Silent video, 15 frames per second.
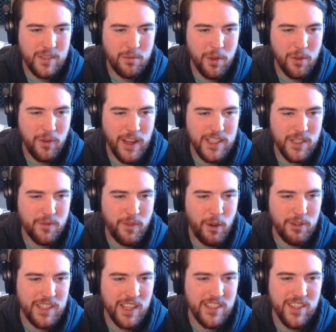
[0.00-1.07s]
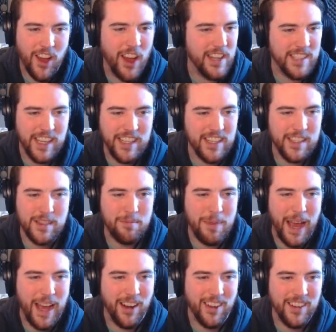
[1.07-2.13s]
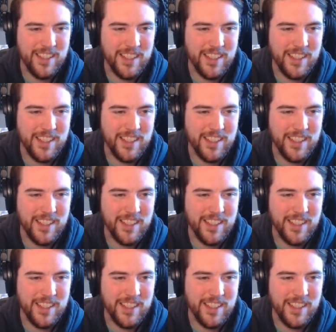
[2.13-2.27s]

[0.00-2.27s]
What if I just focus on dodging? It doesn't matter.